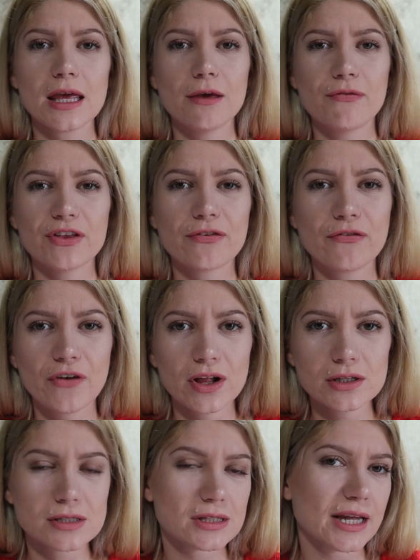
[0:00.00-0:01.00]
If it
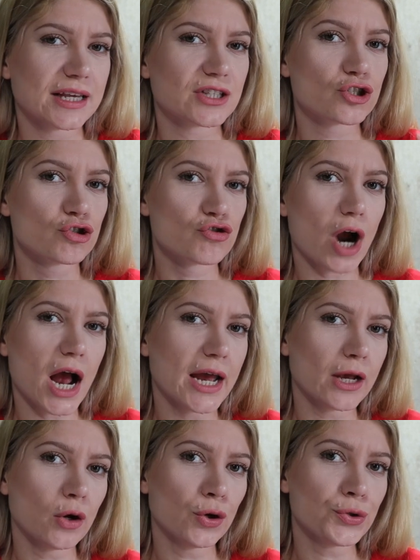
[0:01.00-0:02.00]
feels like it's
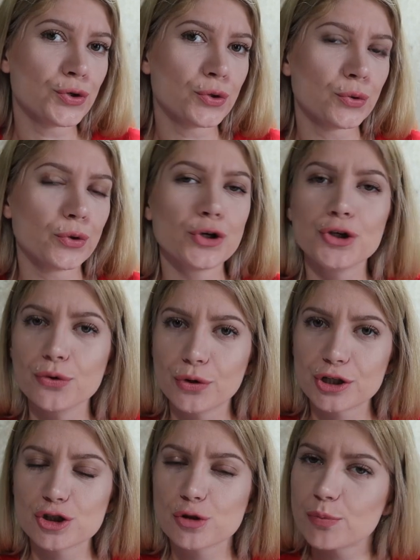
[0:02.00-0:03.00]
drying on you, you
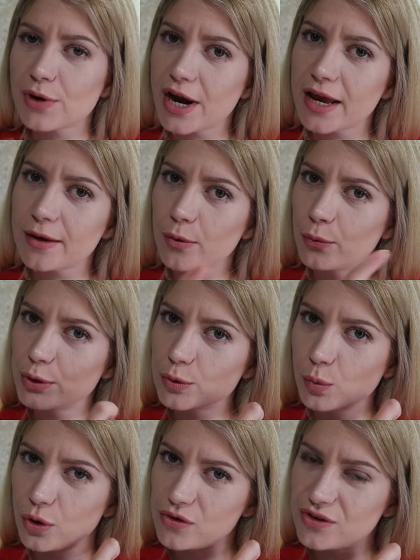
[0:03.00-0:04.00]
can spray with
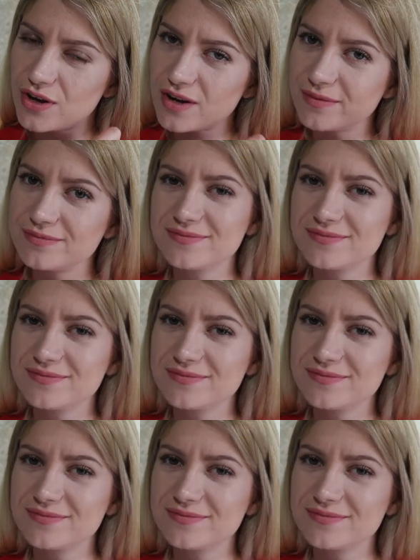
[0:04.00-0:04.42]
water.